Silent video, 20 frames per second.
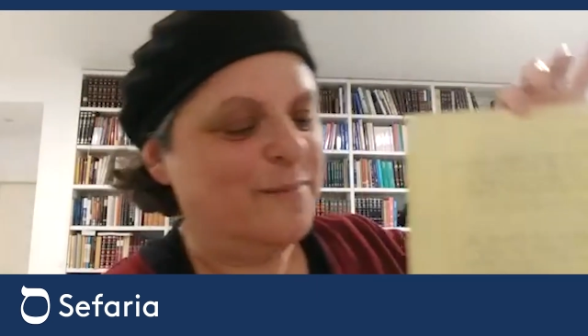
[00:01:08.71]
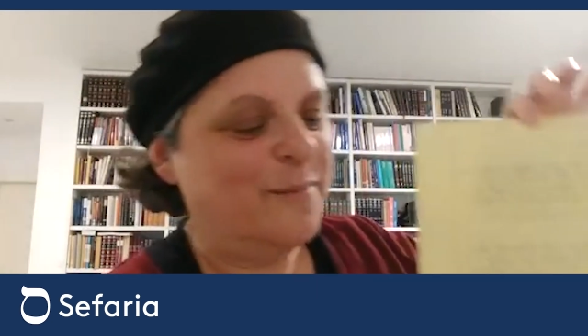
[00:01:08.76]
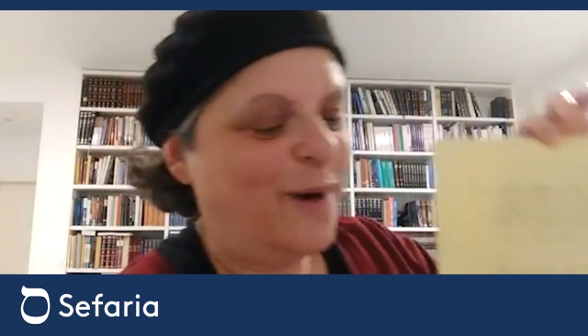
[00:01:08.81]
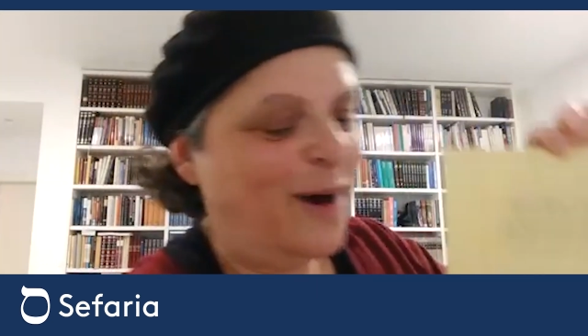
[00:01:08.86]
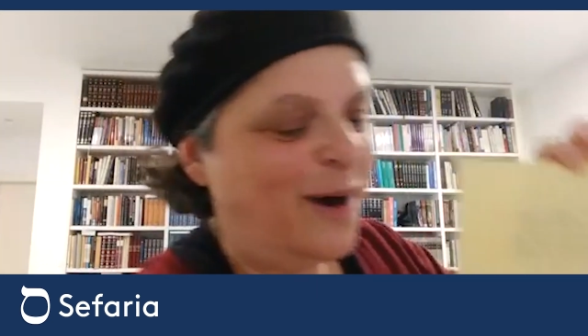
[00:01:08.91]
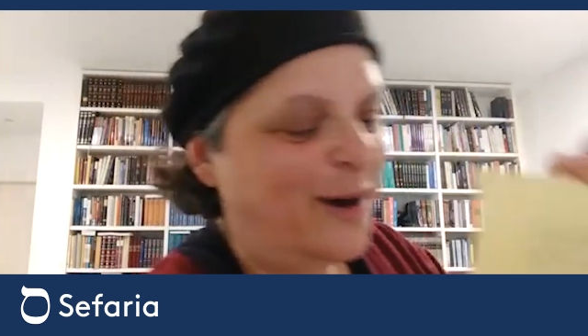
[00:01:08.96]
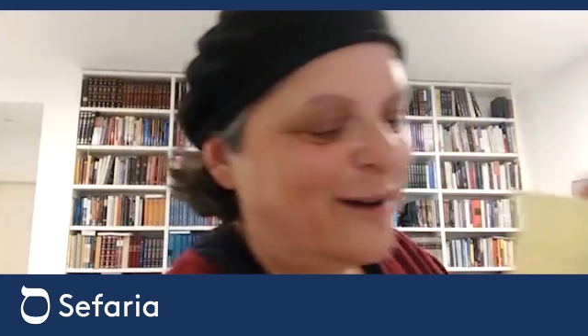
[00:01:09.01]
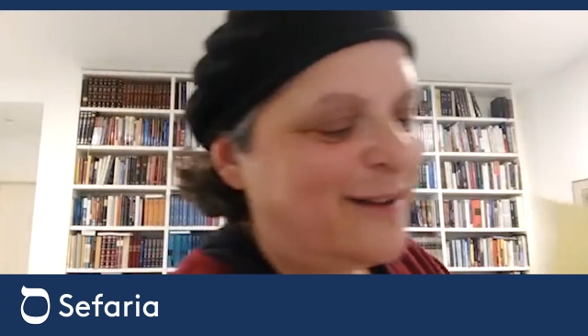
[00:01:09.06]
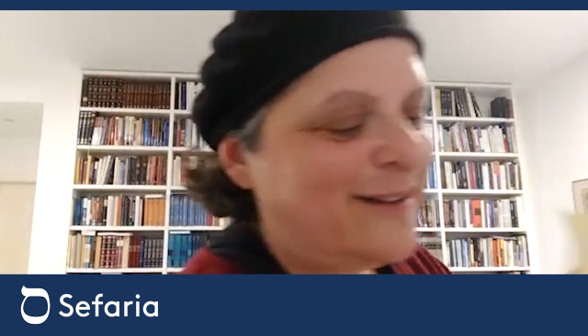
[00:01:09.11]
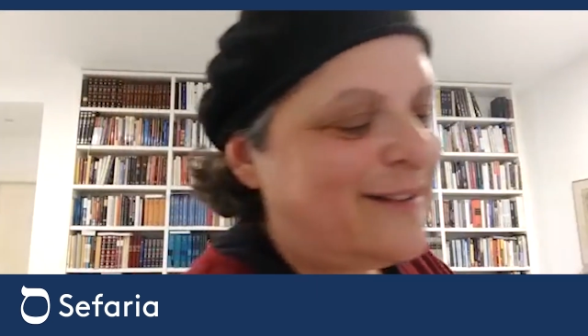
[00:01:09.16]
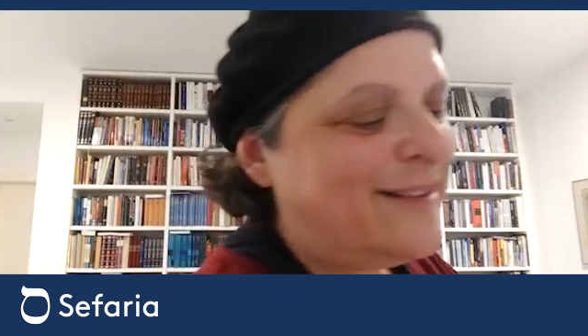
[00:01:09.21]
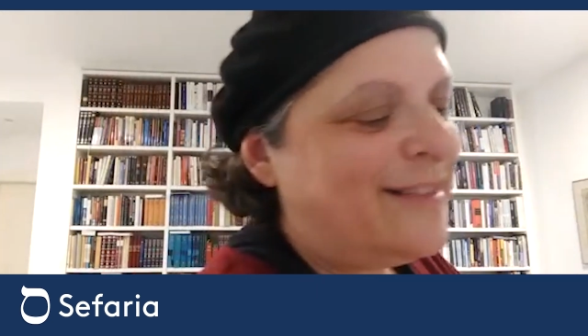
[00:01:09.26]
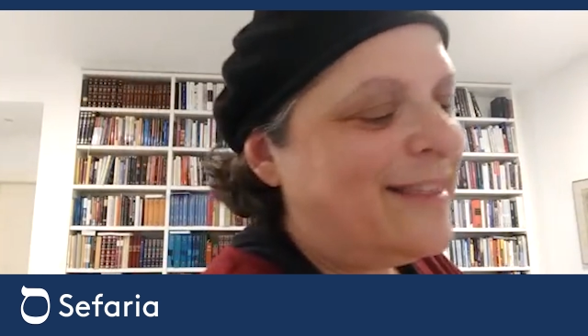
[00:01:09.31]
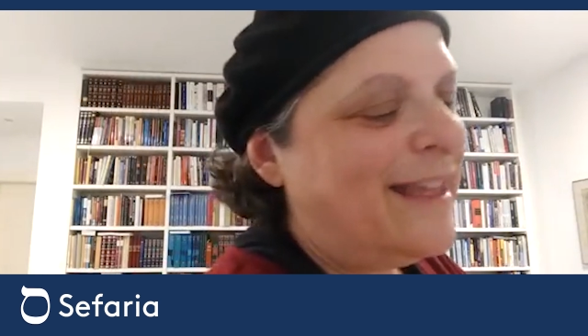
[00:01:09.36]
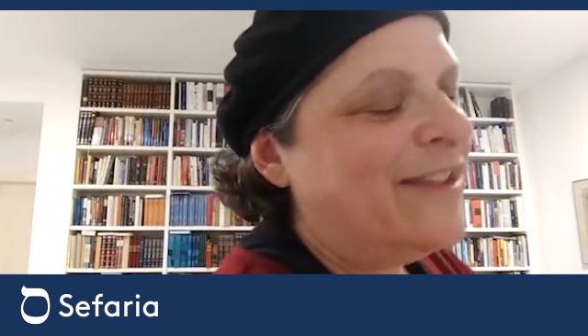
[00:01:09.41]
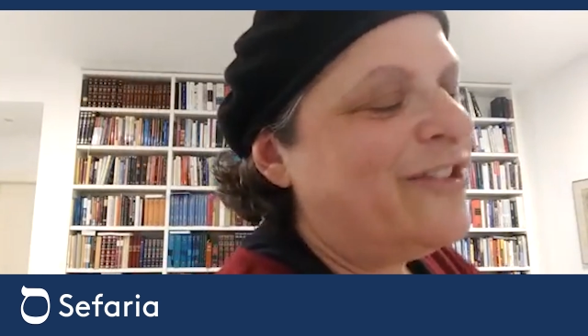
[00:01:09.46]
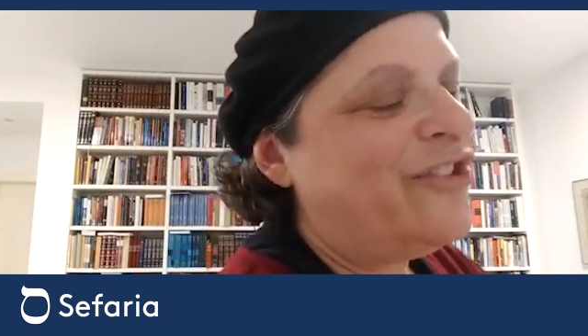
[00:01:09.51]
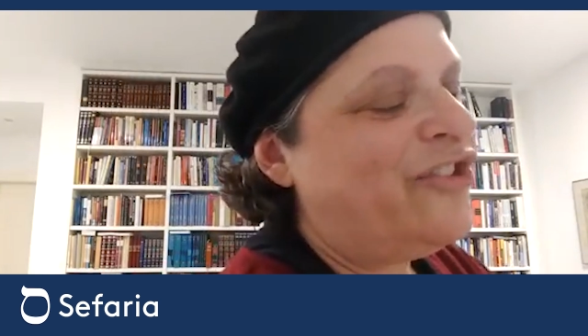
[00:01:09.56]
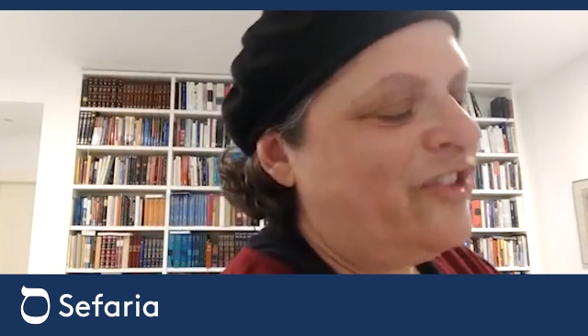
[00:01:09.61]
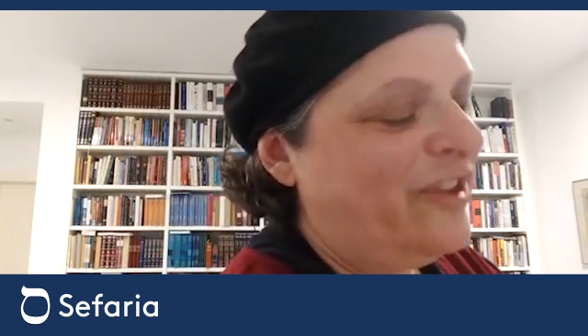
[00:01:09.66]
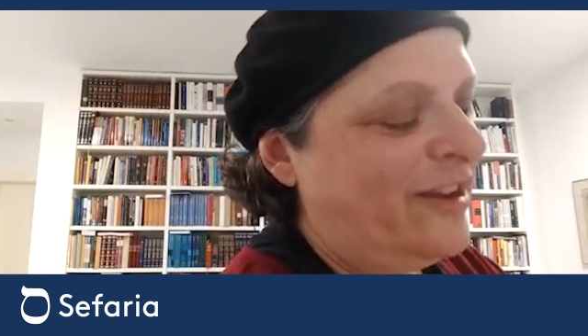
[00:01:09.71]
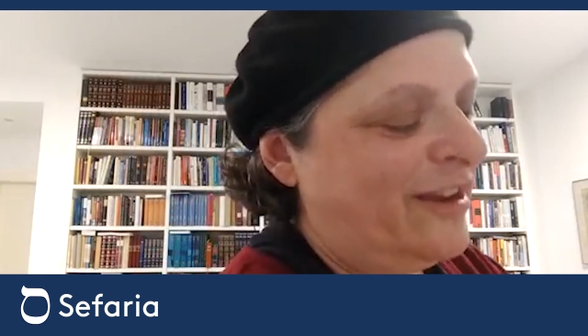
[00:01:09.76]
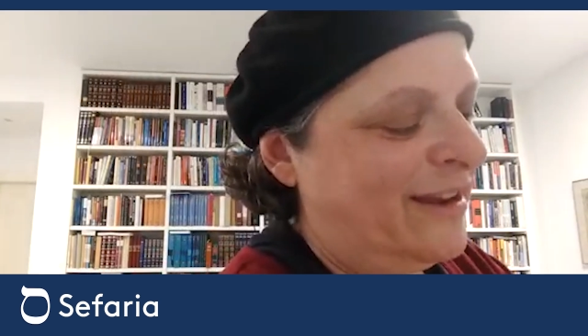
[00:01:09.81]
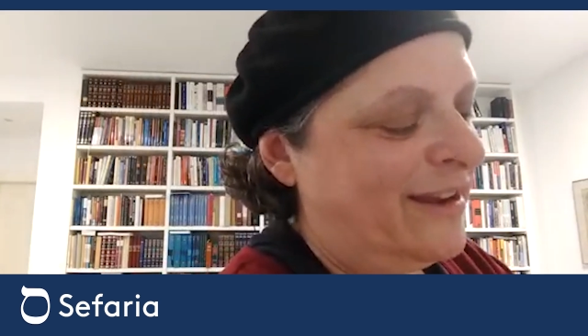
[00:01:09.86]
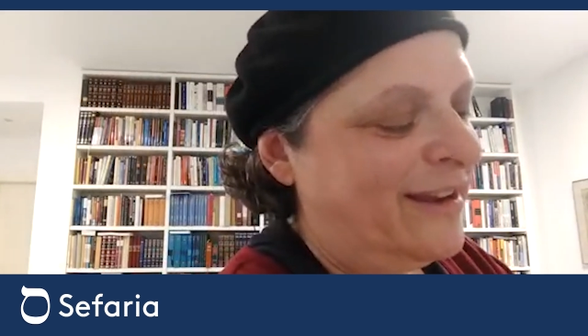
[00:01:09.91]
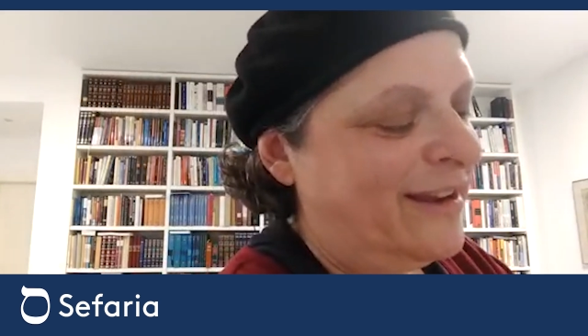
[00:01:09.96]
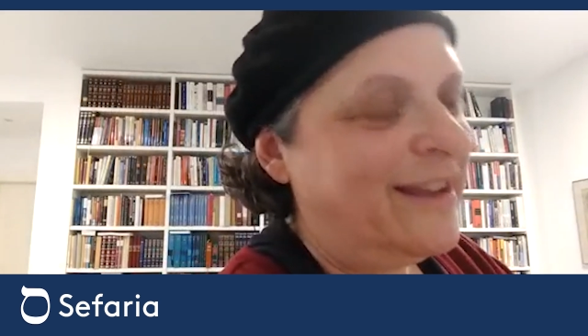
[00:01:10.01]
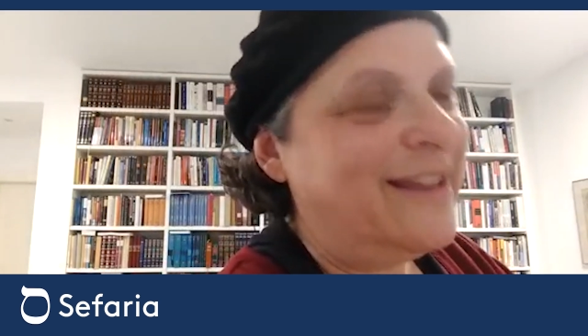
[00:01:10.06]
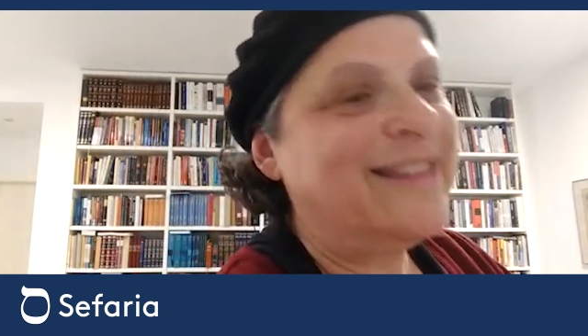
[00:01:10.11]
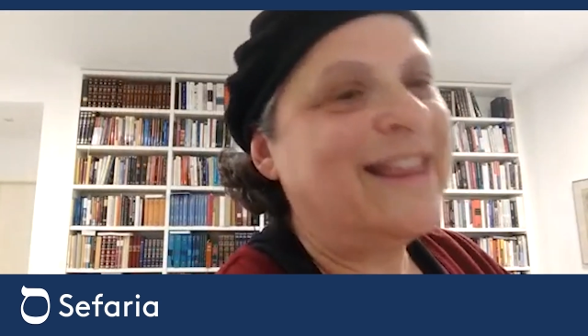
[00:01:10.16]
marks that
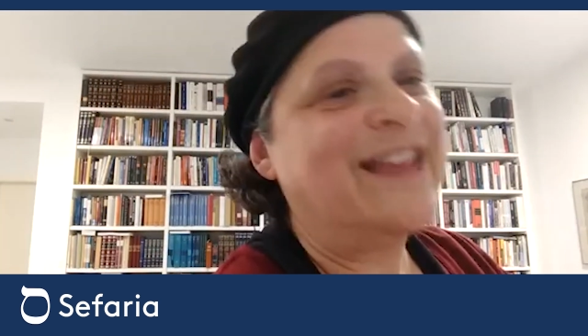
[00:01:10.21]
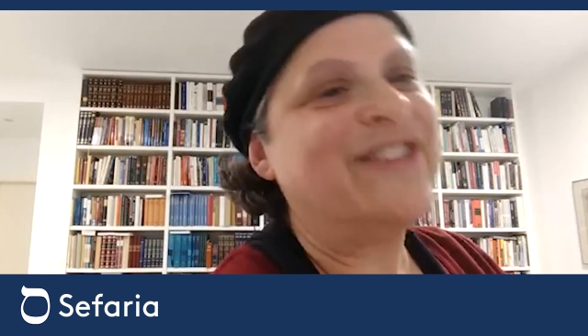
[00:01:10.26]
she